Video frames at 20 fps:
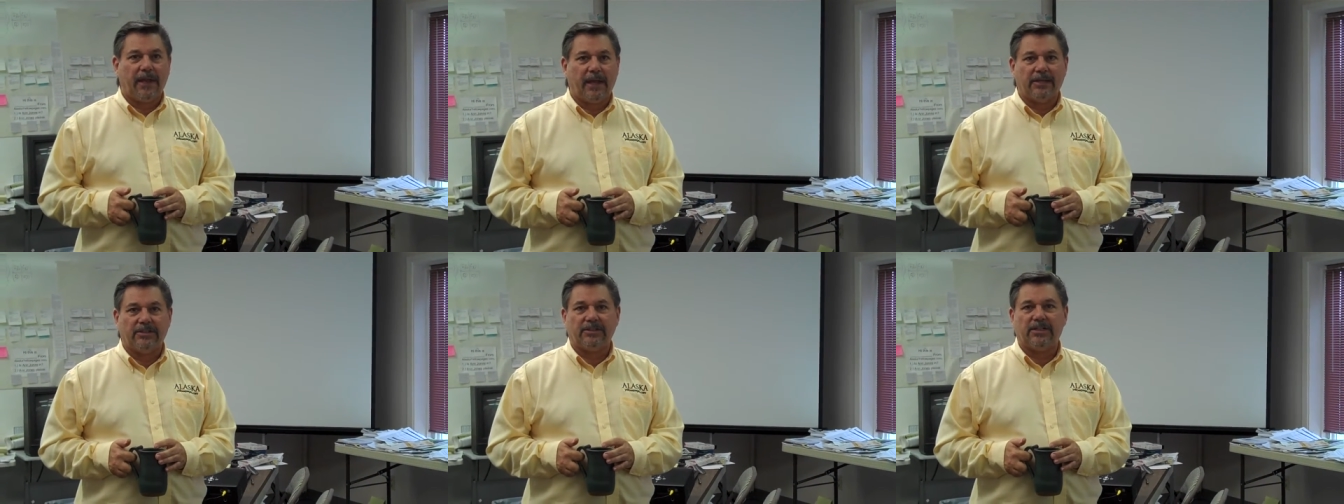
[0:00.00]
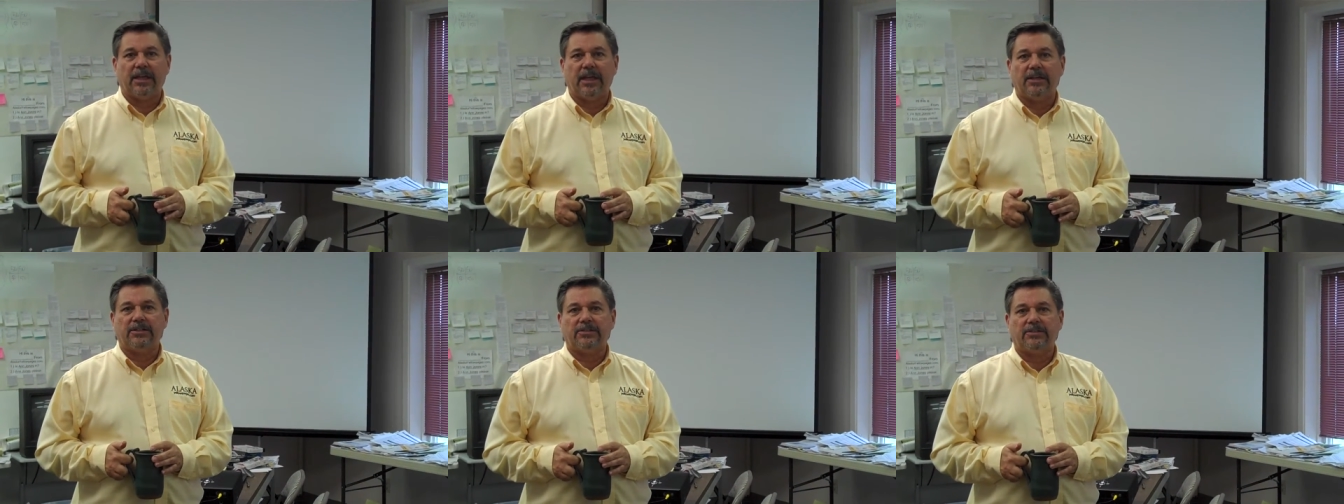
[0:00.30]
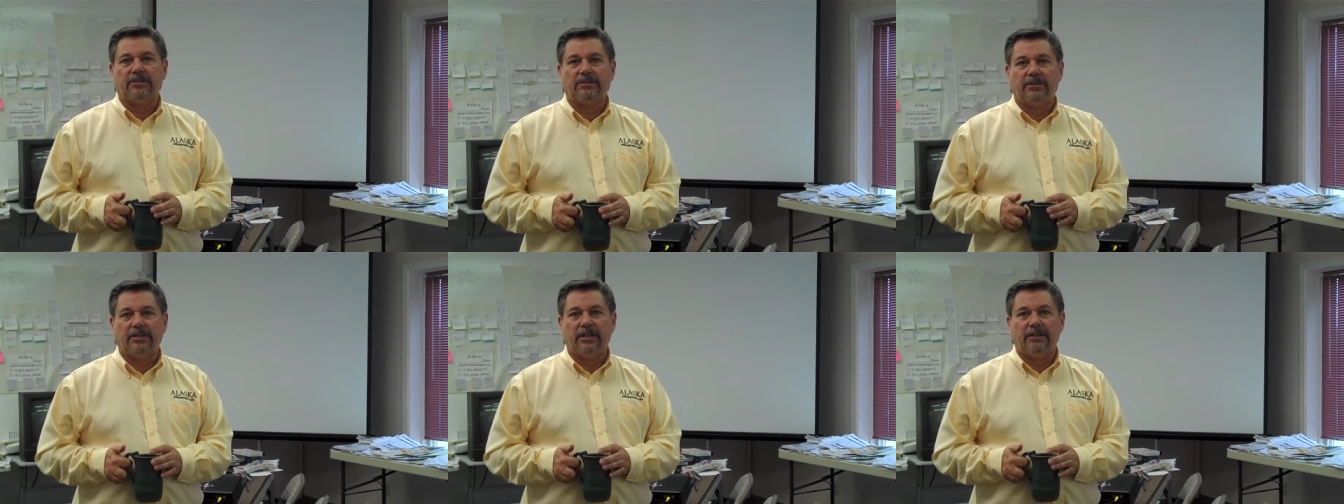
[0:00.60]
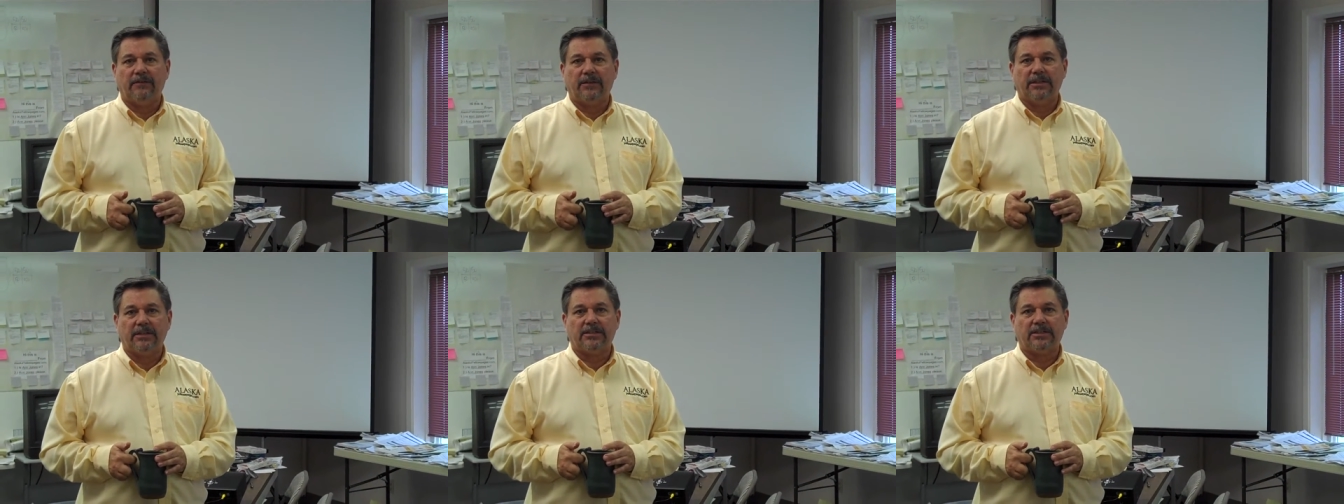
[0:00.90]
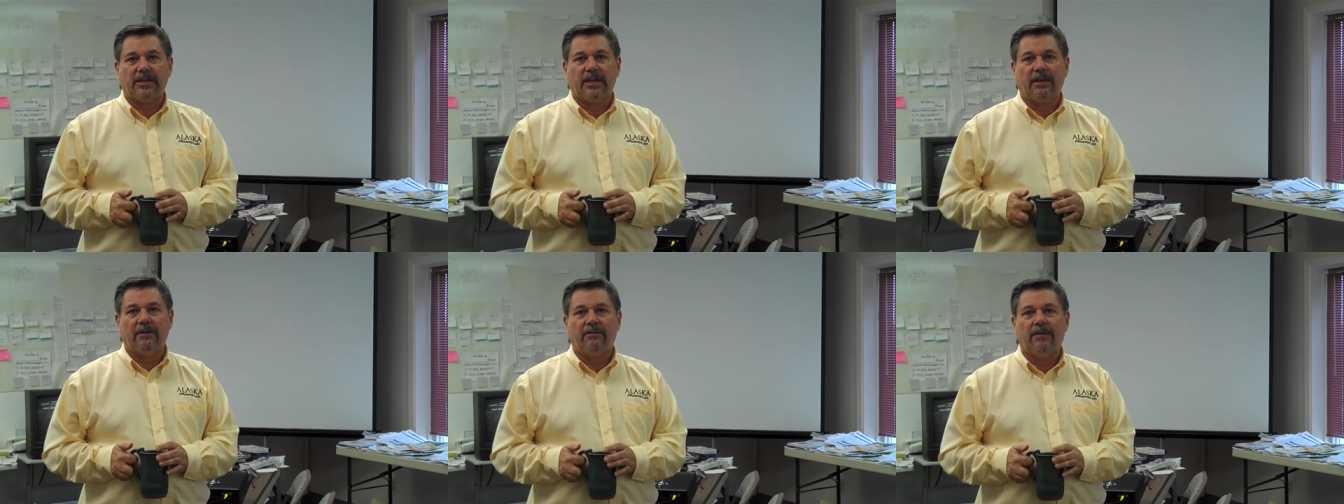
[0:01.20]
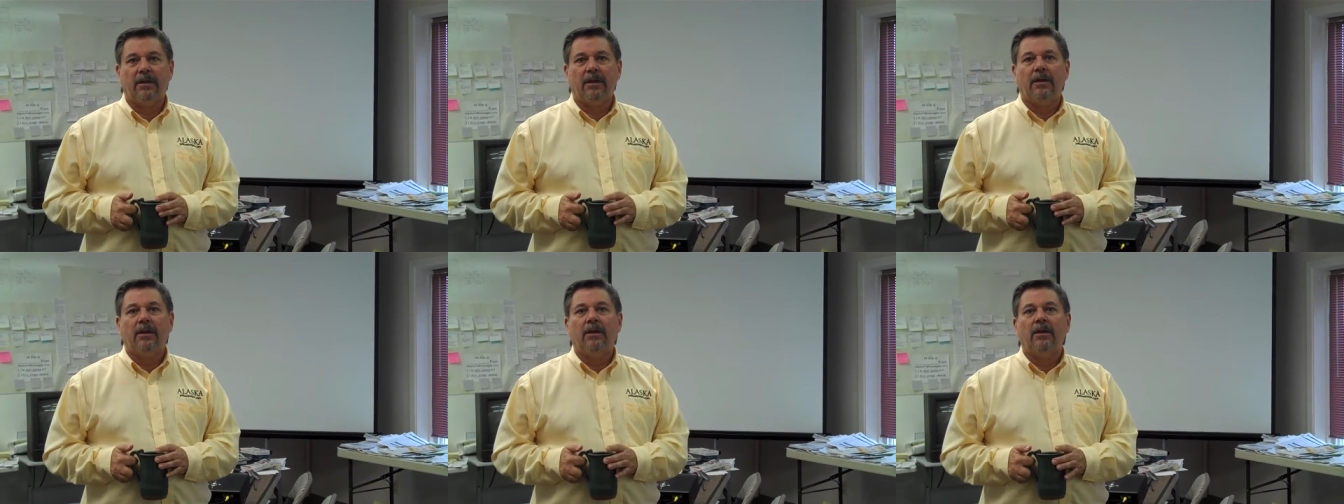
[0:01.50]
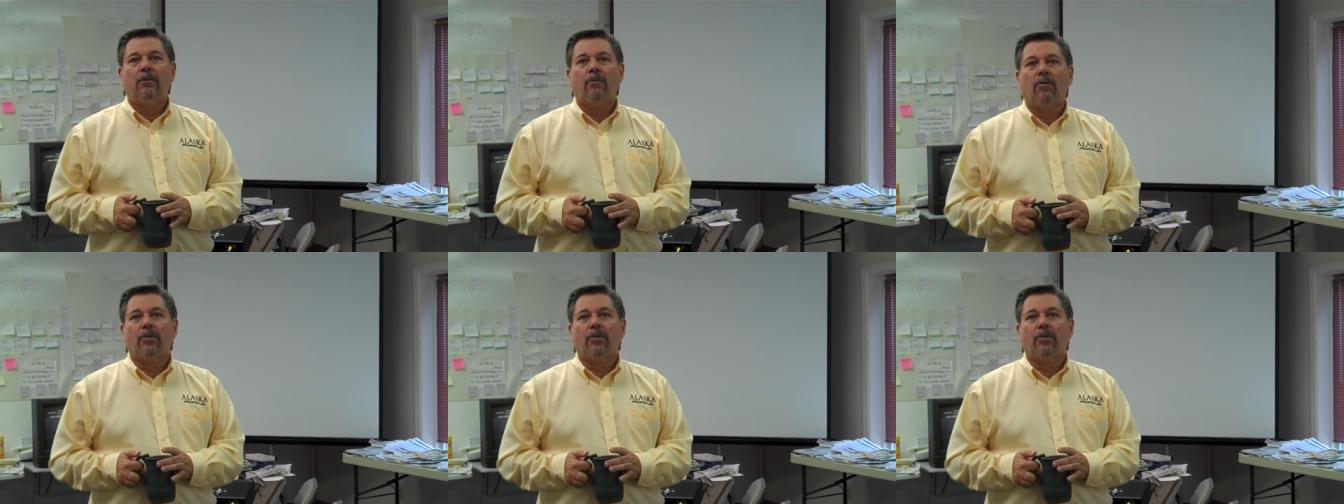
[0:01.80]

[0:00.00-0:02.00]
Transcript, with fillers: educational TV stuff, mm -hmm.